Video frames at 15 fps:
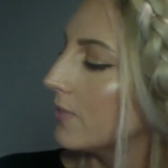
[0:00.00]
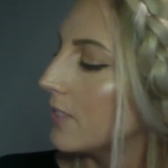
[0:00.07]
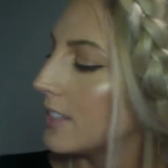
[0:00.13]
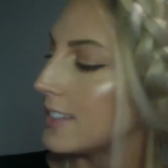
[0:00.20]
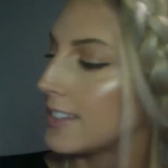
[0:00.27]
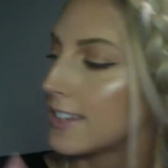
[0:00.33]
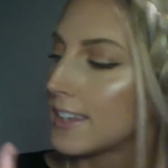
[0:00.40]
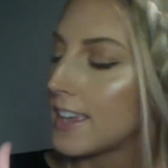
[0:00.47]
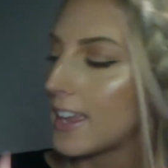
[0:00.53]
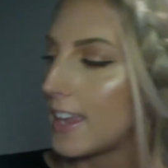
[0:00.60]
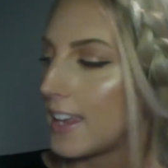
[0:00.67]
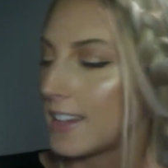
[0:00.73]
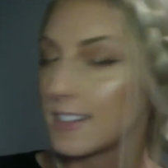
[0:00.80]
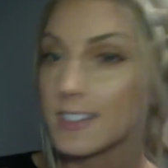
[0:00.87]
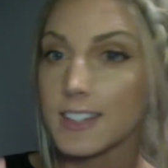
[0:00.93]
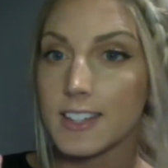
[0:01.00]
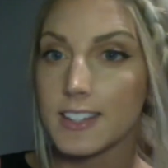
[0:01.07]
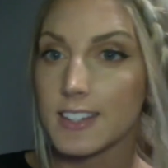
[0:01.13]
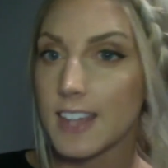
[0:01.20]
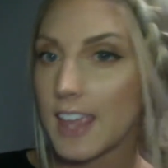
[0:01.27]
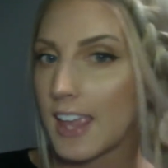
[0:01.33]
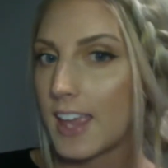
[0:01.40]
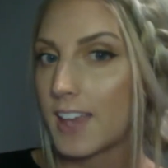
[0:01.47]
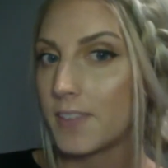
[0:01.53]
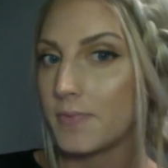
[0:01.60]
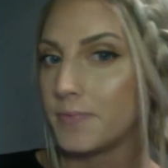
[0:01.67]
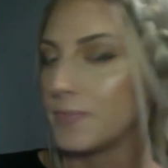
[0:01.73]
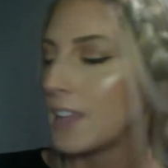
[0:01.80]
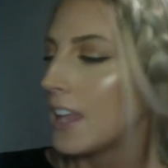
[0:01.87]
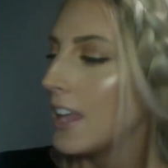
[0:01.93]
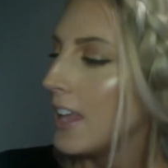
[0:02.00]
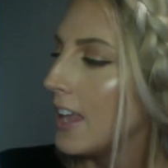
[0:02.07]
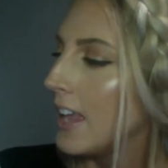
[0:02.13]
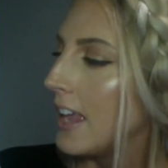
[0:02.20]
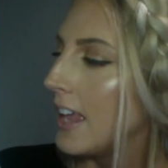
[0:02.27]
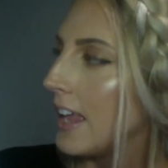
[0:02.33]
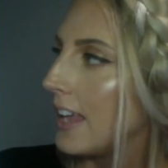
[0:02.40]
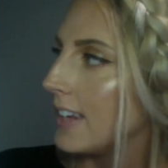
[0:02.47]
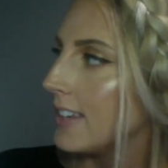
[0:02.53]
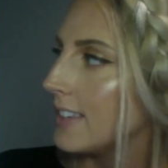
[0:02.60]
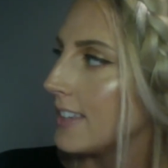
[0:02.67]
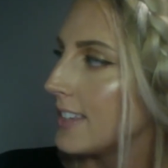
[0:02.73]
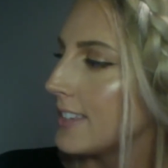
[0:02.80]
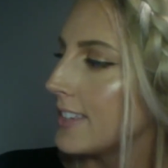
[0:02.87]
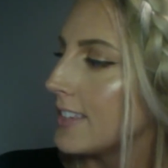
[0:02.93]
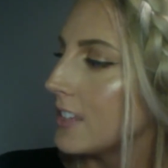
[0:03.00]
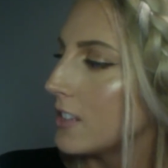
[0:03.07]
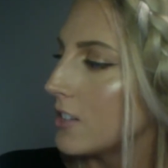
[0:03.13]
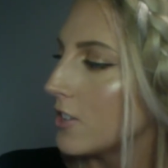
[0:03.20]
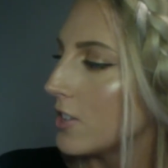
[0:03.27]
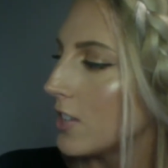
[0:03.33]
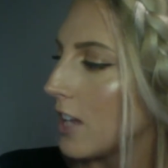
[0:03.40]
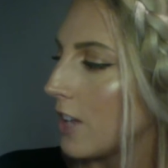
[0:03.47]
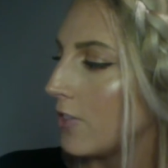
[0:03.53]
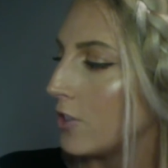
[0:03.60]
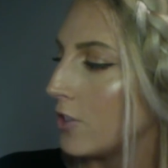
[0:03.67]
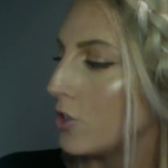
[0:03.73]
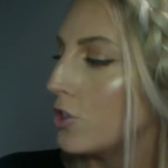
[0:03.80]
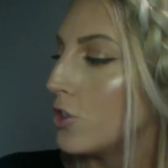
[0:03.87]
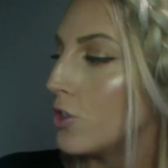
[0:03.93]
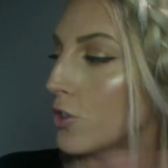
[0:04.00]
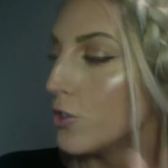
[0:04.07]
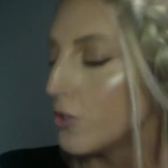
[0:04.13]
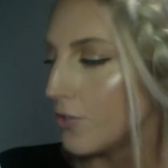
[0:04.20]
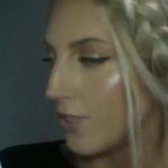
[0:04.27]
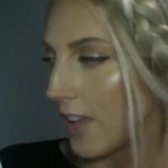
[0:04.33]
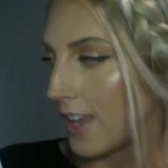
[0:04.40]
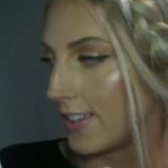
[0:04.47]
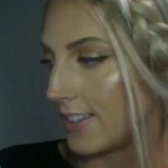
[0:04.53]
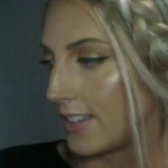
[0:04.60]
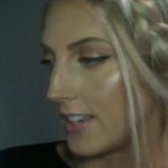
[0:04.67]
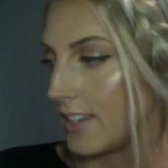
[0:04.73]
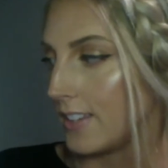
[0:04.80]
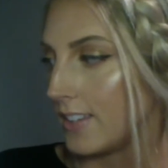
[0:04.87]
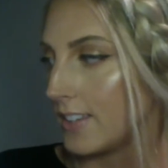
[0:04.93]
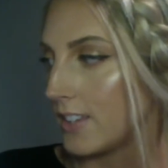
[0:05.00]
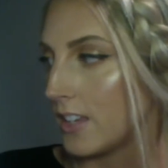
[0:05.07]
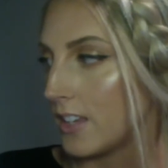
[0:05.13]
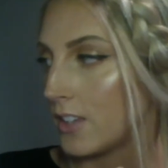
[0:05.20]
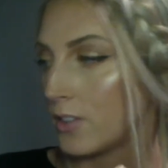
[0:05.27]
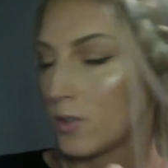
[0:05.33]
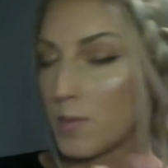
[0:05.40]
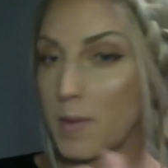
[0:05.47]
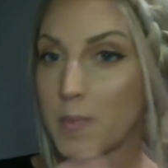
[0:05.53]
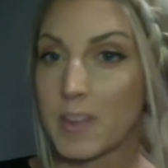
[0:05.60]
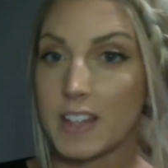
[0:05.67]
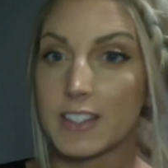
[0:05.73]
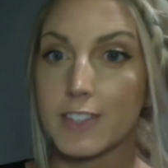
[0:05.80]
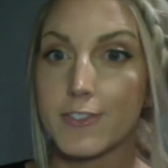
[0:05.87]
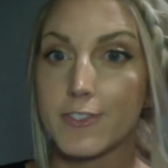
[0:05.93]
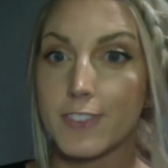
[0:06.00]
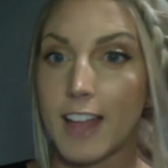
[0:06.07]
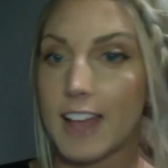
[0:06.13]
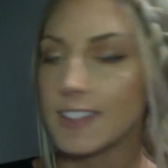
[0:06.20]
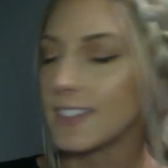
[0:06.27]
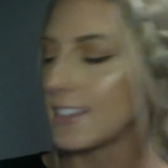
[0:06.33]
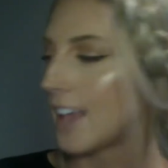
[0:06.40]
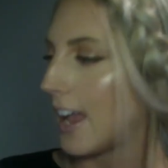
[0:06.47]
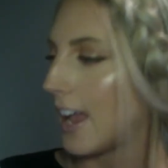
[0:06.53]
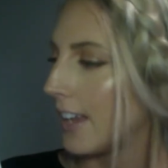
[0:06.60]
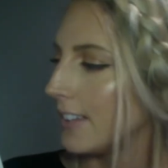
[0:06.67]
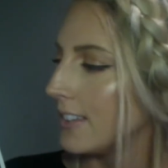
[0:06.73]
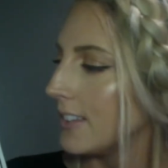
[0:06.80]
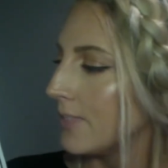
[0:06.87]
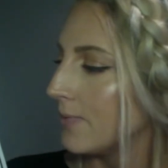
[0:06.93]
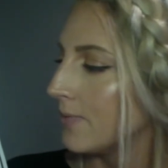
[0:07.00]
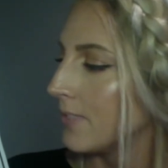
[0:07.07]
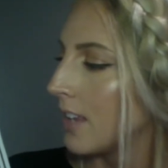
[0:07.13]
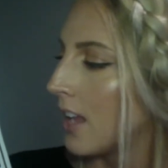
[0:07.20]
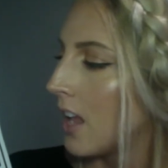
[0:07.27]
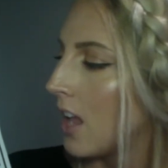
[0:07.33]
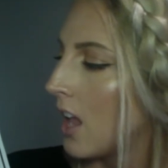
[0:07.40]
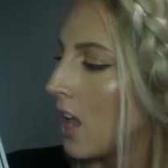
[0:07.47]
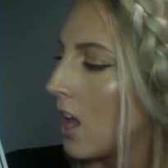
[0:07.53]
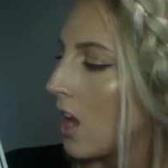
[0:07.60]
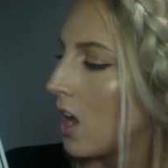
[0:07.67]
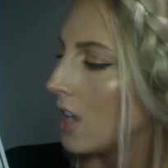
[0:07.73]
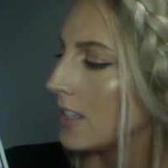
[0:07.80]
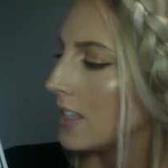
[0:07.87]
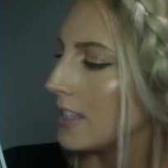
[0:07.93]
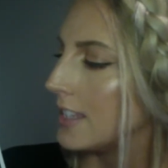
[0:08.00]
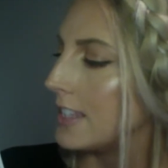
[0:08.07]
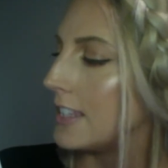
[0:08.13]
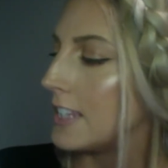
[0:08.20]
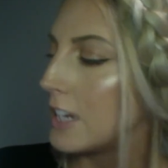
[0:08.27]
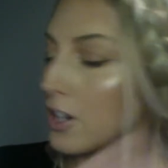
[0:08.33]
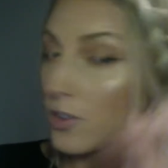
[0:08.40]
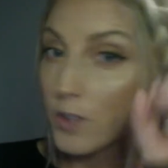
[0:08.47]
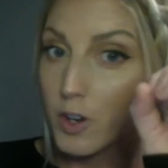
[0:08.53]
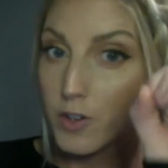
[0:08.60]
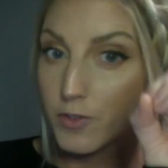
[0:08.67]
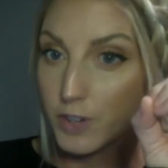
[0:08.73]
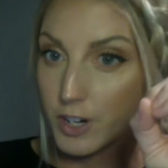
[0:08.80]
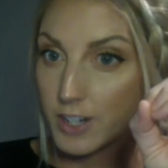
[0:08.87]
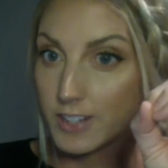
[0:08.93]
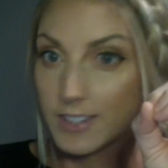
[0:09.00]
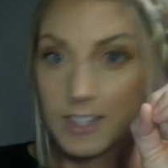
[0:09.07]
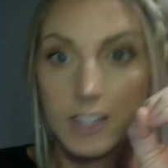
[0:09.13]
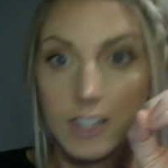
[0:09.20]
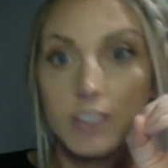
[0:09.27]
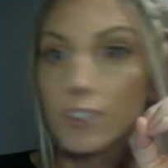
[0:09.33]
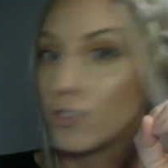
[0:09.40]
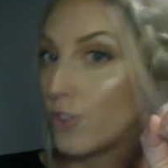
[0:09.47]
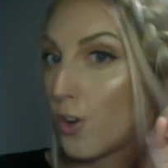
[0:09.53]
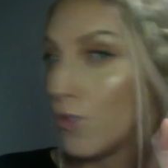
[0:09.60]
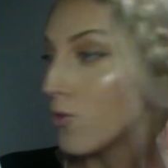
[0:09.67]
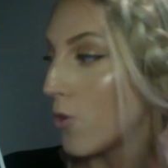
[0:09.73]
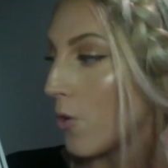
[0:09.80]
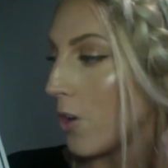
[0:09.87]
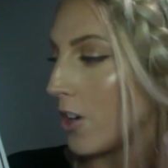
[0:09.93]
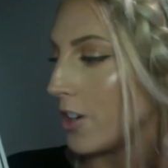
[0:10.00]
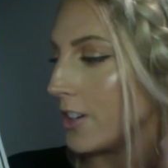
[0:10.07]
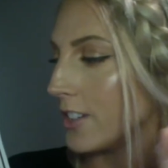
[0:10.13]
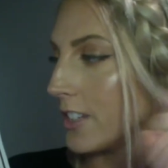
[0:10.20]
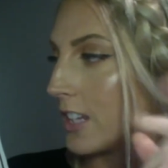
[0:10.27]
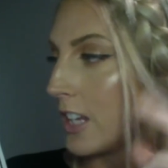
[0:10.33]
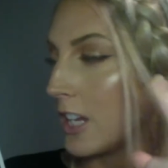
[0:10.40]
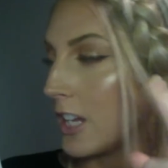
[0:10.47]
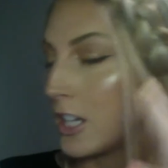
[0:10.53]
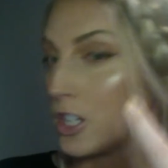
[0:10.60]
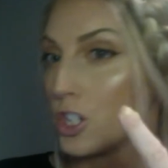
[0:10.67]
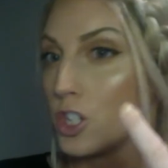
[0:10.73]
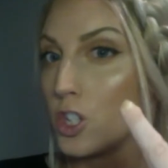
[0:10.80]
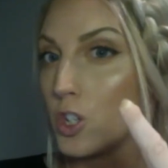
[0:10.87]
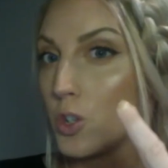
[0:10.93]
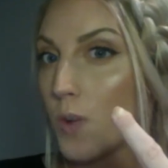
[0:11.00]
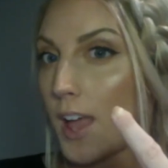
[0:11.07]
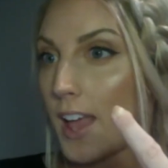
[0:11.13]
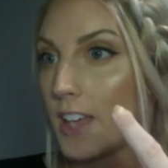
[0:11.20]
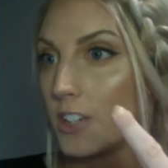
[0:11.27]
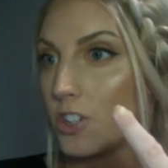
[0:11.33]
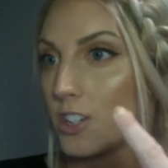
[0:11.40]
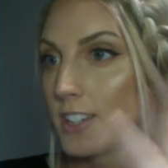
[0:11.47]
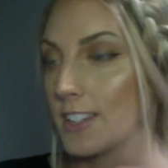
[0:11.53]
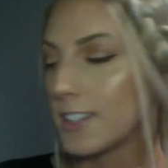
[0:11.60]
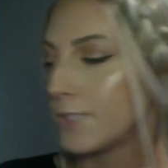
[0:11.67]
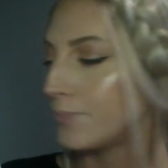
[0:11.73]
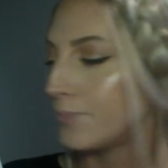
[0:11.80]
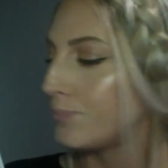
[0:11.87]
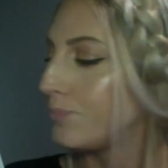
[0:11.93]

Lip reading: It's a can, a tin can. And it says cylinders have 2 faces, so remember that's flat sides, 0 vertices, no corners, and 2 edges.